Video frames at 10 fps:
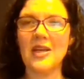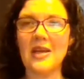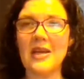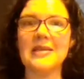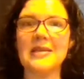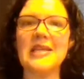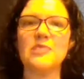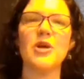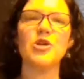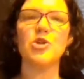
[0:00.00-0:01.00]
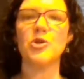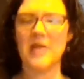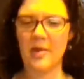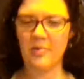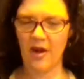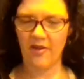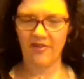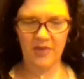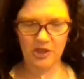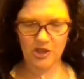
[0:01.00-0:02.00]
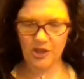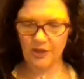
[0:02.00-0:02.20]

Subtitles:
is a special type of mixture.